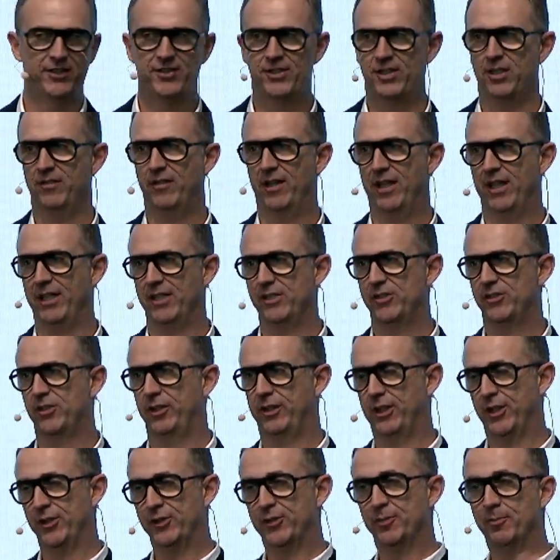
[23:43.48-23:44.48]
its device. So
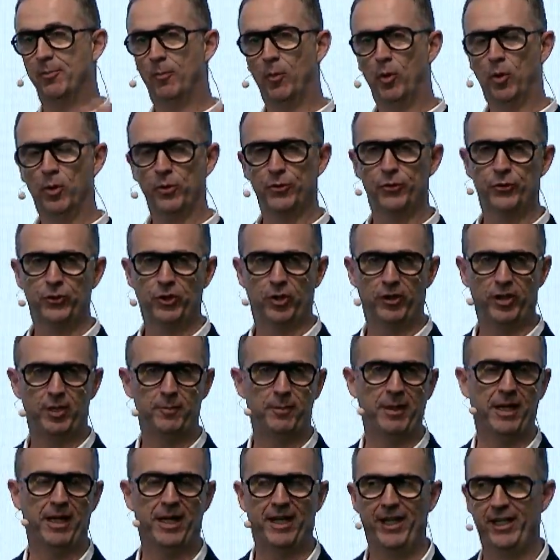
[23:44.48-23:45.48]
there's more story
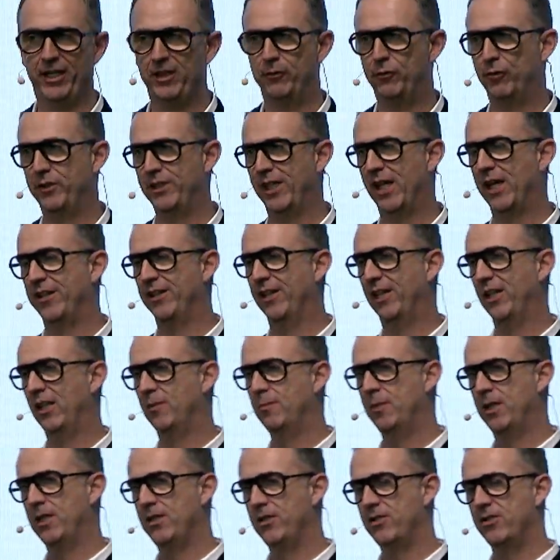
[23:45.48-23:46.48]
behind for the other
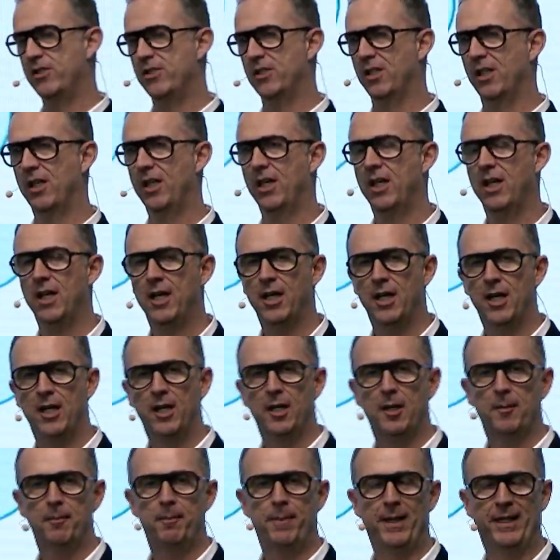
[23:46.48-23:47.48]
elements.
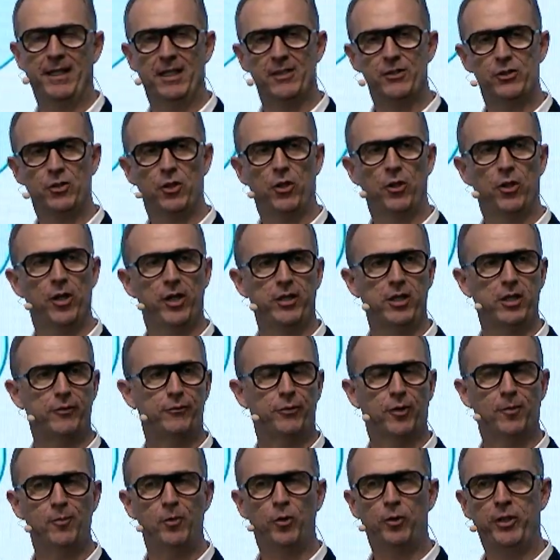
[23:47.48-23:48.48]
But as you heard it
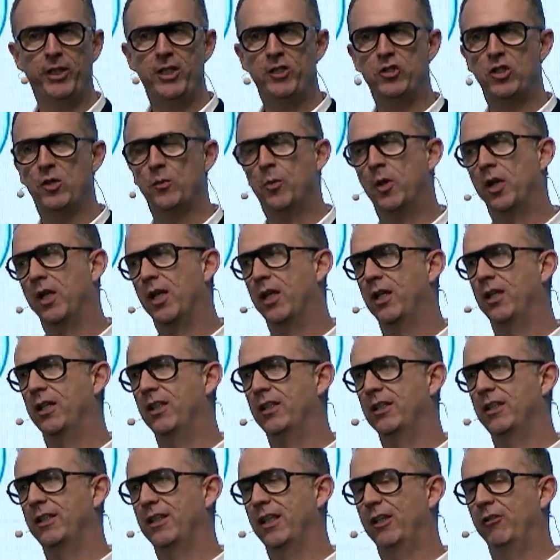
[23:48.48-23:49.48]
from Luigi, what
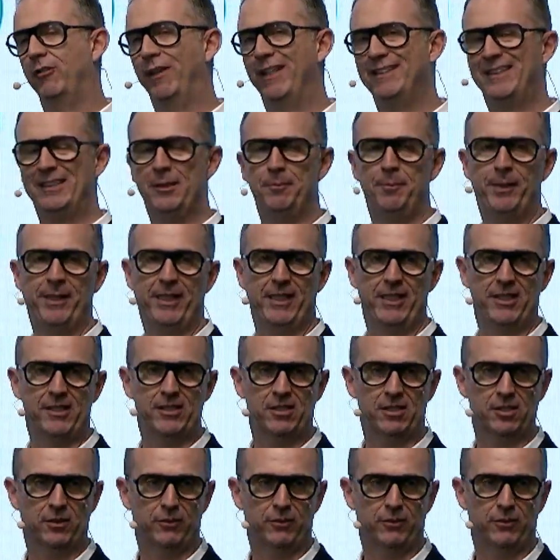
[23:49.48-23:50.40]
are the recipes